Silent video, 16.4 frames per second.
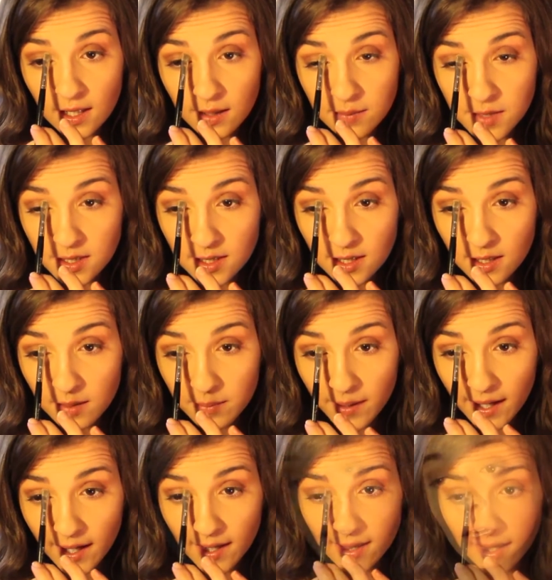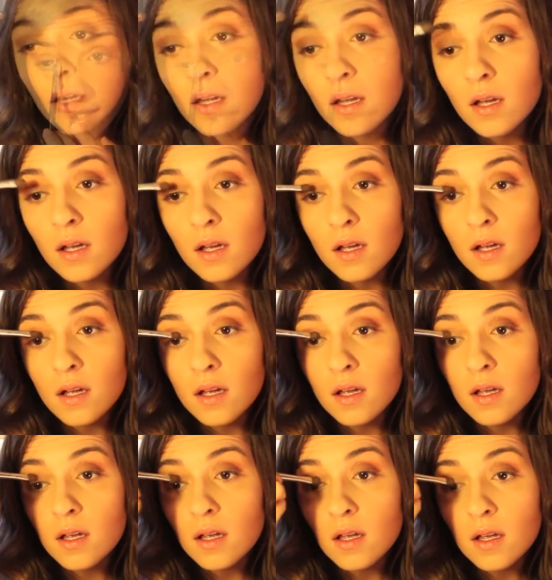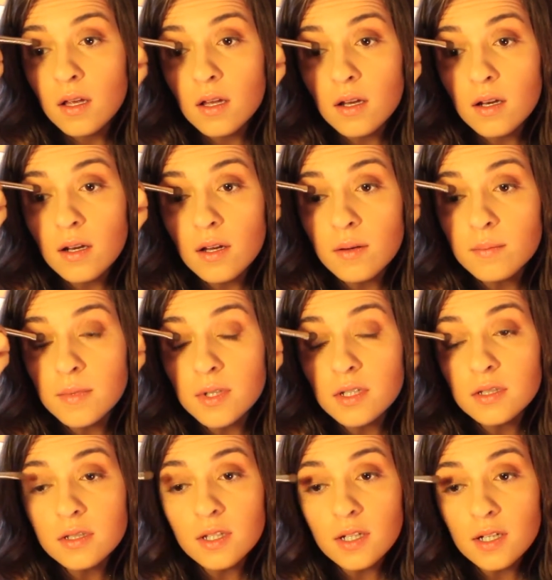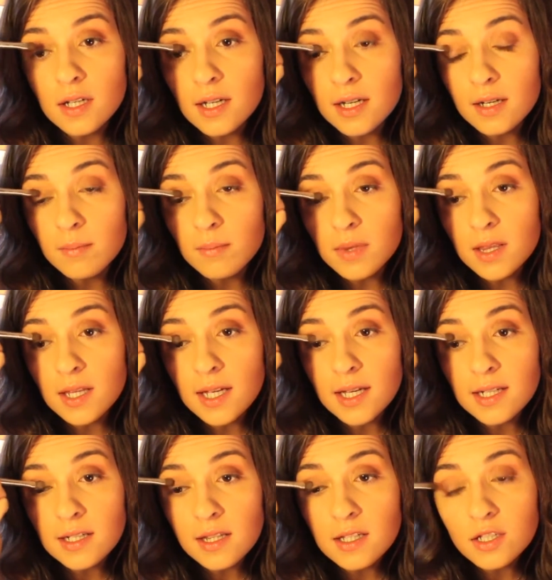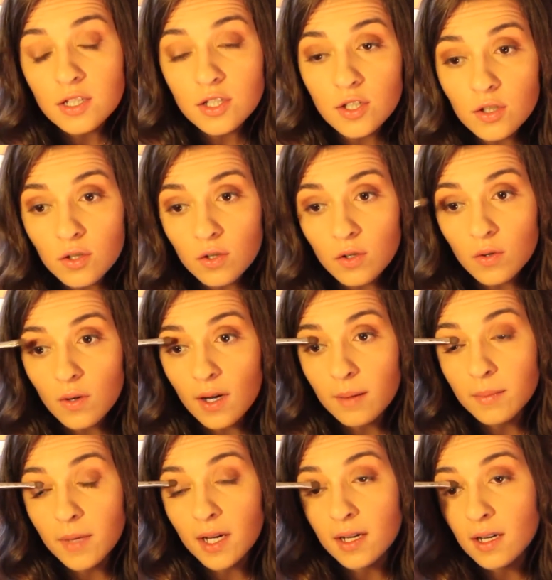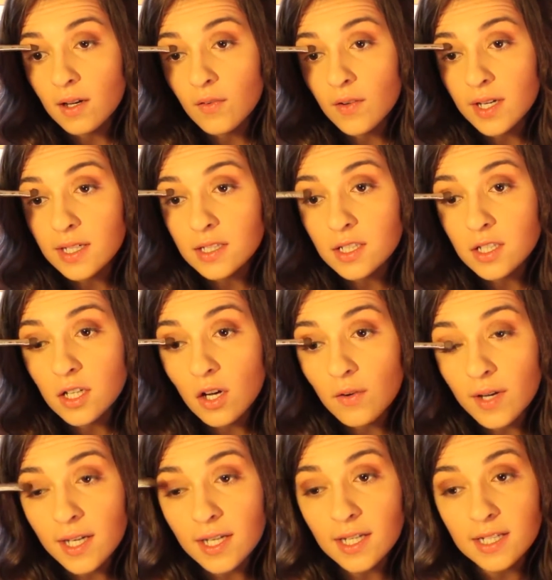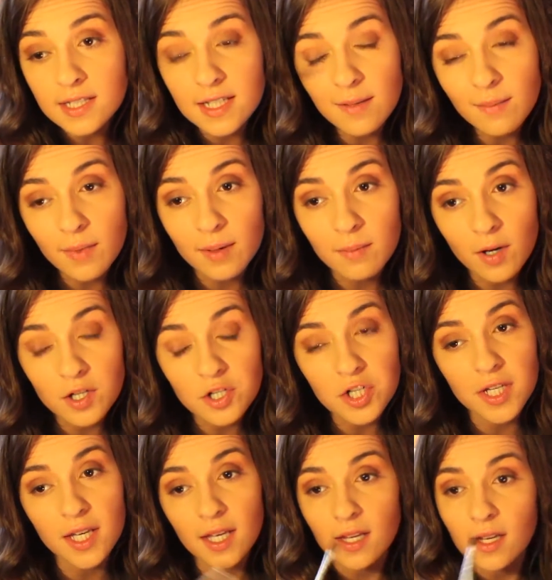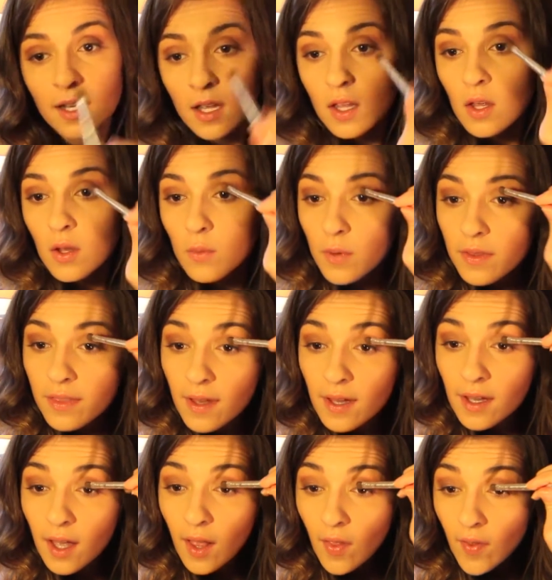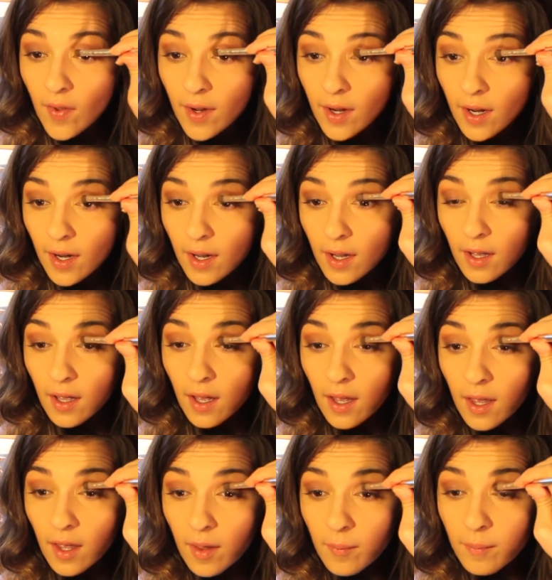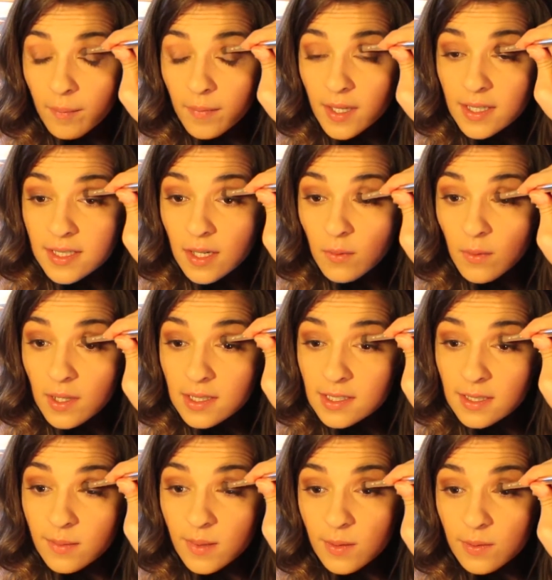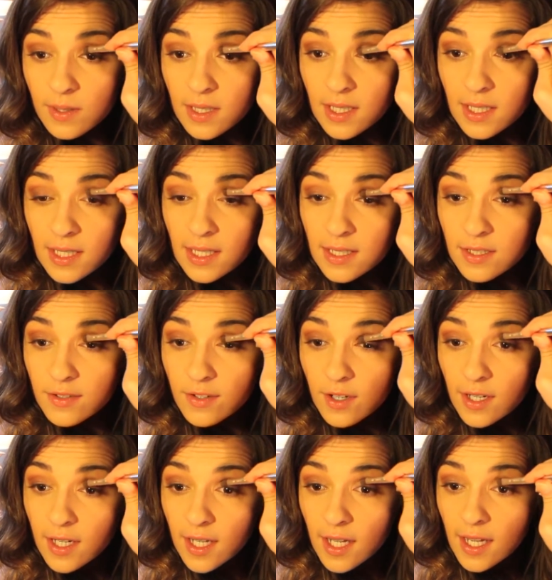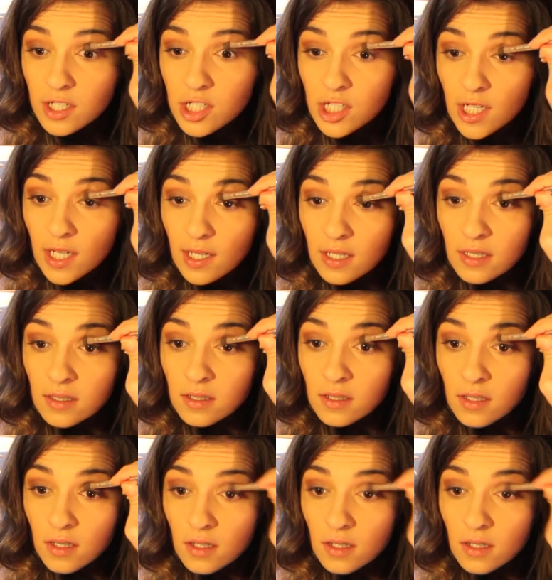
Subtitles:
And I'm just gonna pat that. I'm just gonna kind of blend the two. I'm not going to go in and dip my brush again with that color because I want it to be really nice gradation.